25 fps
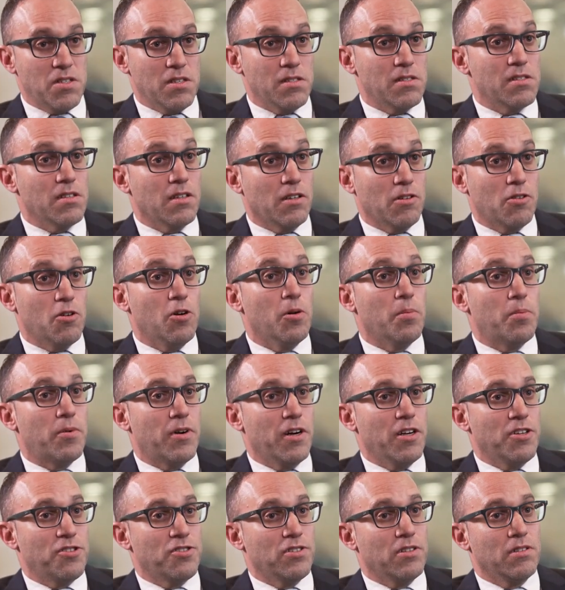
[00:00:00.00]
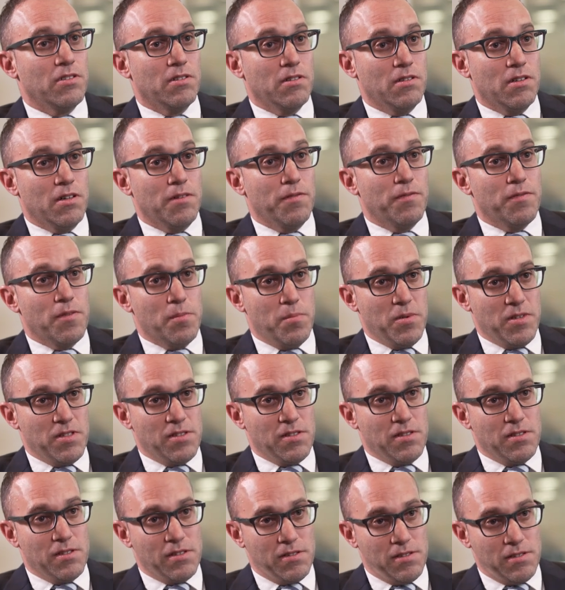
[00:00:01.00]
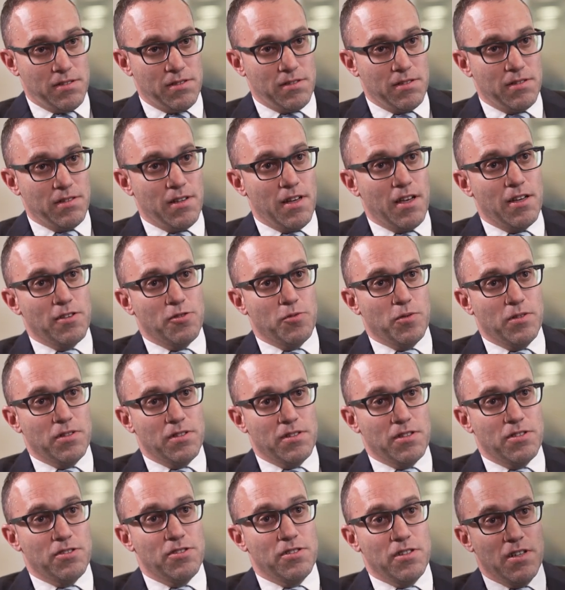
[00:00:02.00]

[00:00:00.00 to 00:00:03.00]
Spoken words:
since the incorporation of the business as we sit